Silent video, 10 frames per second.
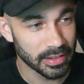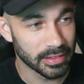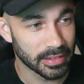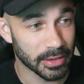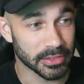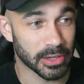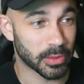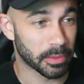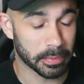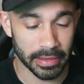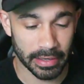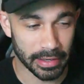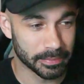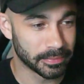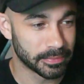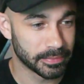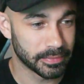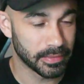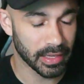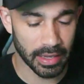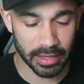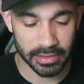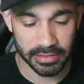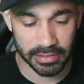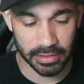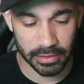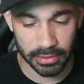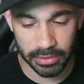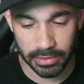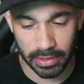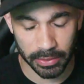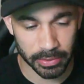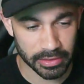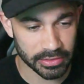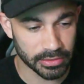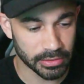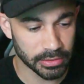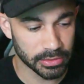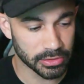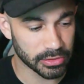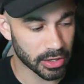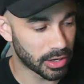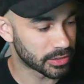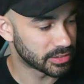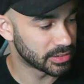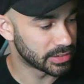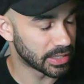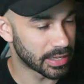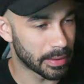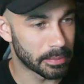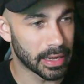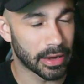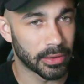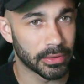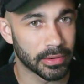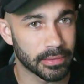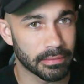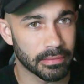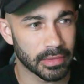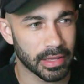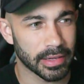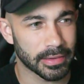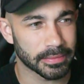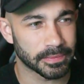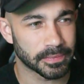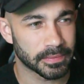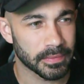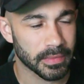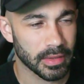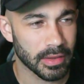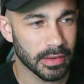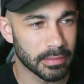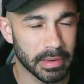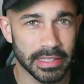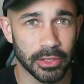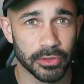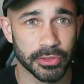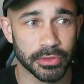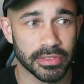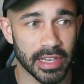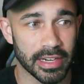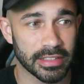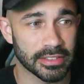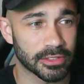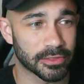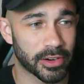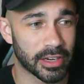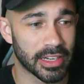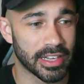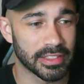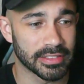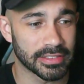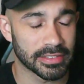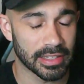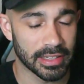that was awkward, but yeah. So I wanted to talk today about like my go-to settings as far as